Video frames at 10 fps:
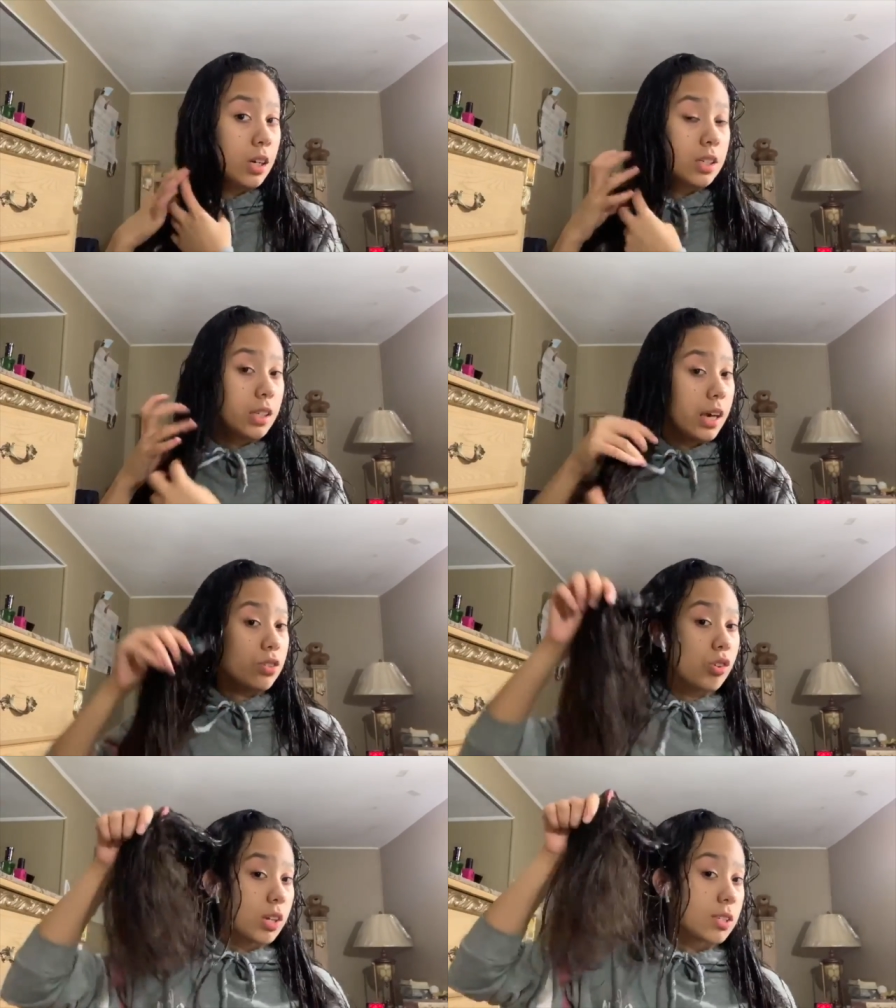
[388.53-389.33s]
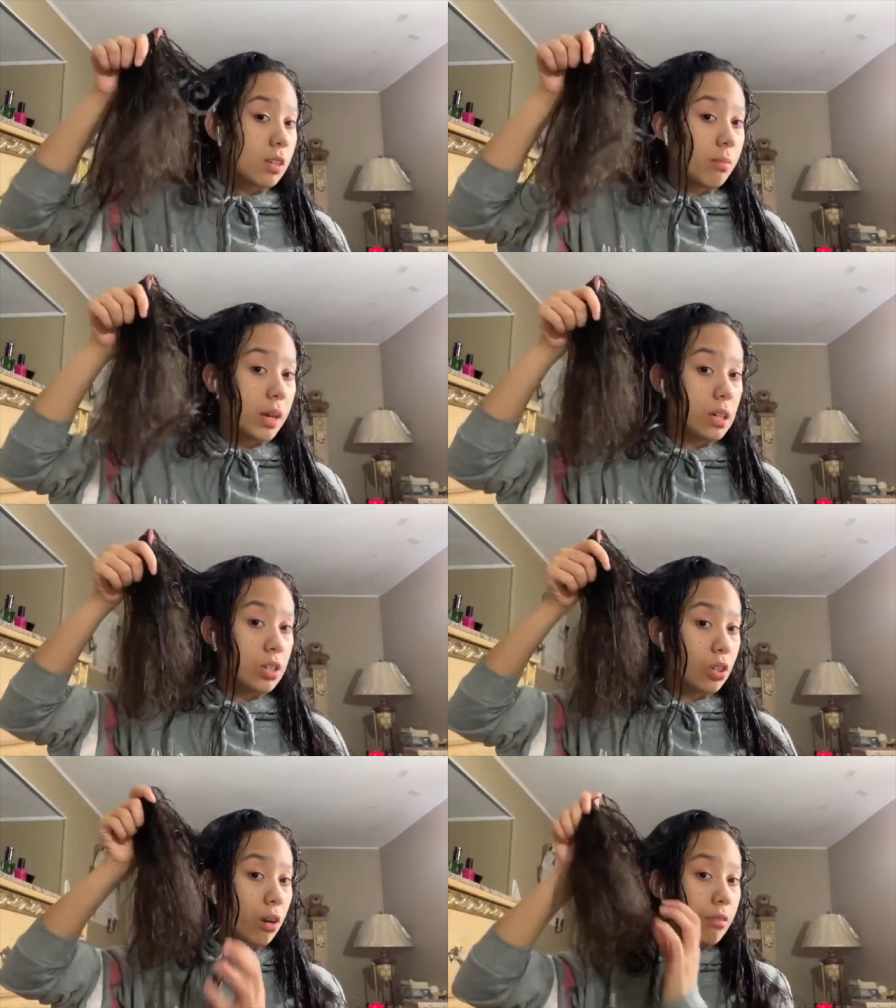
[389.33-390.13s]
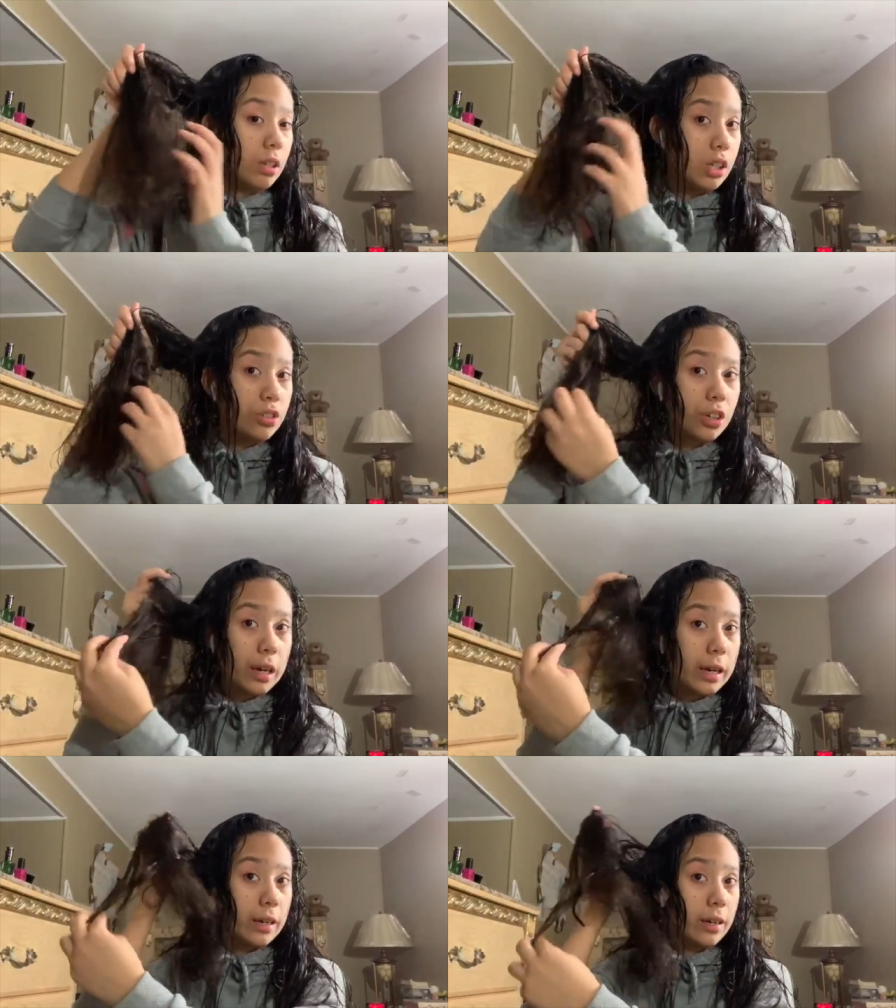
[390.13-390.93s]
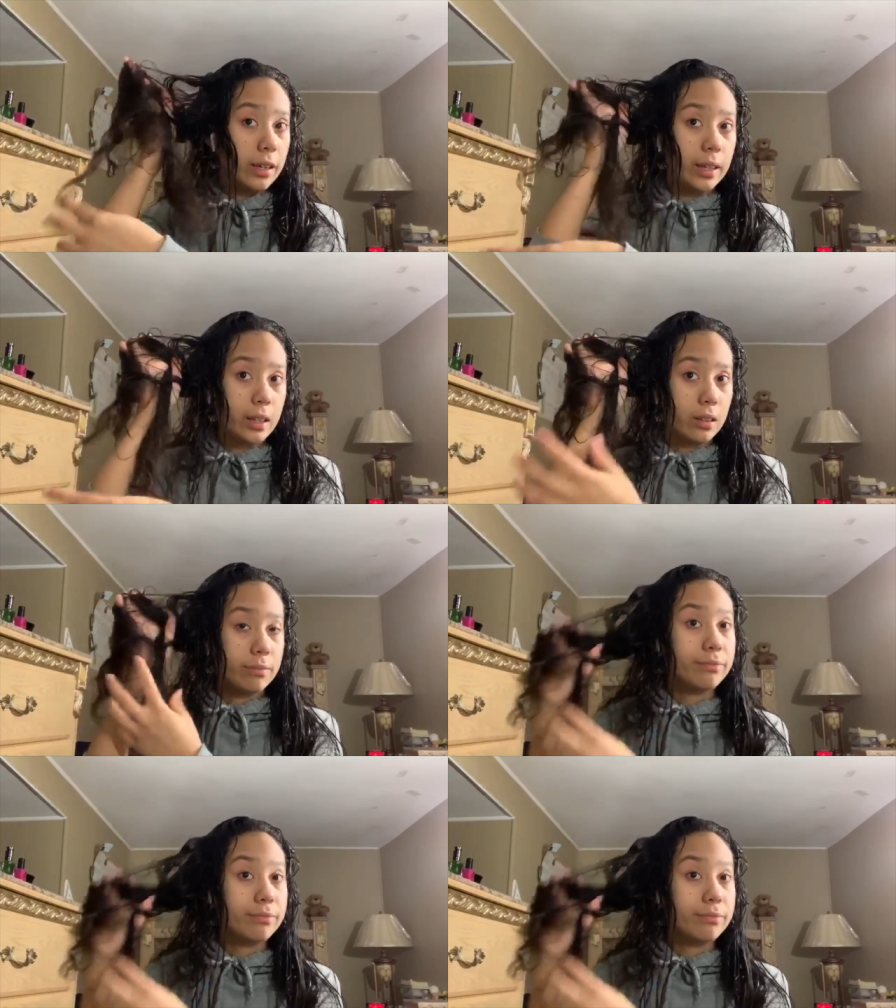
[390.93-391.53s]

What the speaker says: See, as you can see, my hair is already drying again.